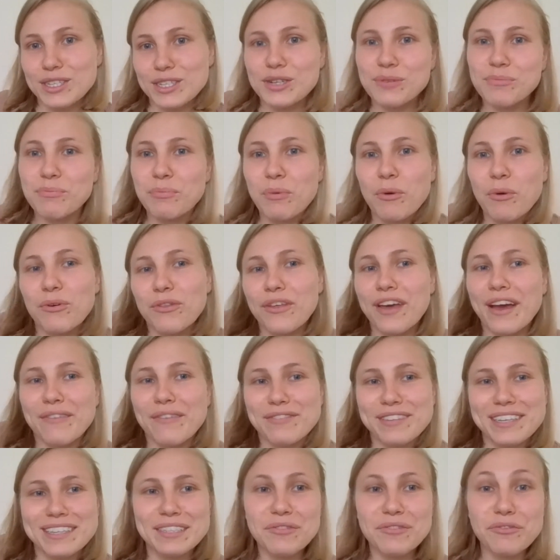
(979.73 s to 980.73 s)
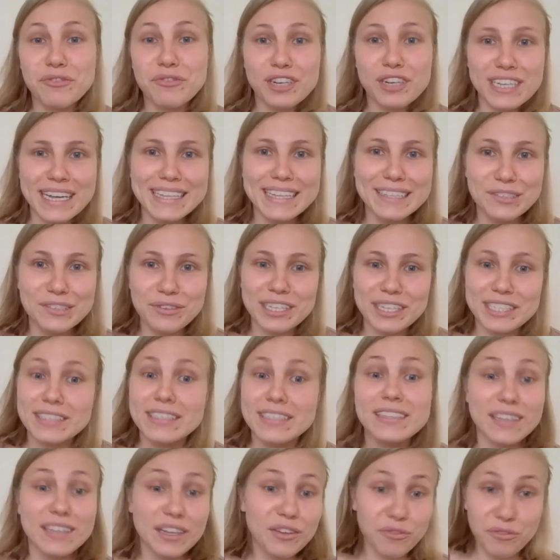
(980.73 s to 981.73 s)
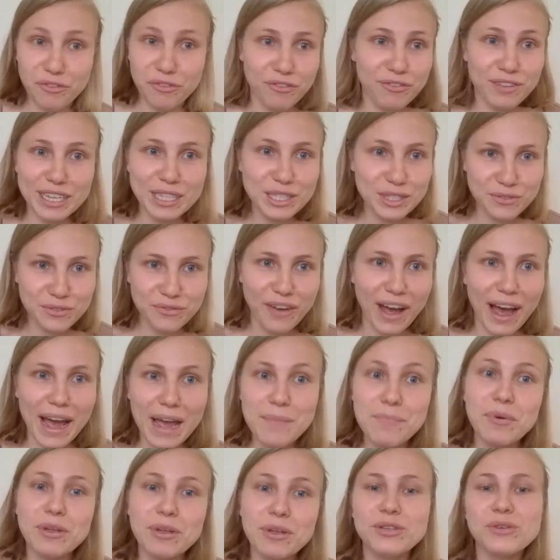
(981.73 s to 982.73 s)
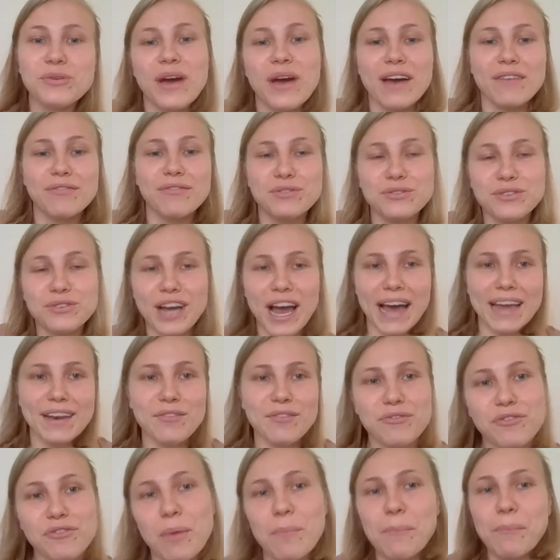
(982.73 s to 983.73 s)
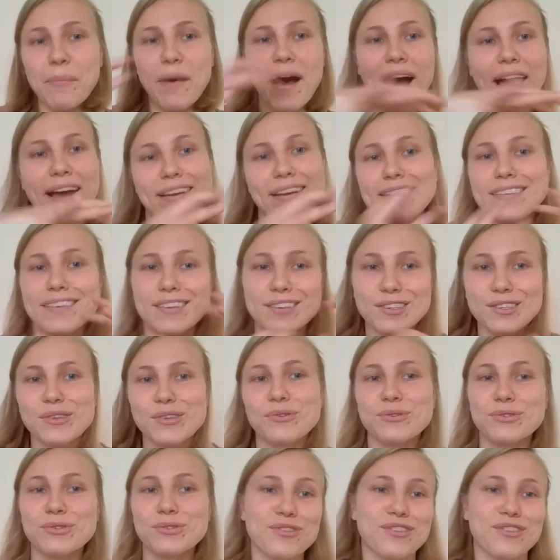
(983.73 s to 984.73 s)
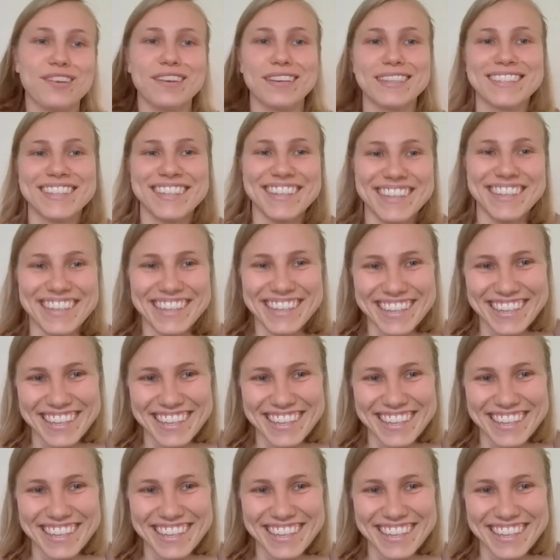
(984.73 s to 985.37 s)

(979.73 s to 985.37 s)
You both have the different interests, and that's fine, but you have to kind of combine those things.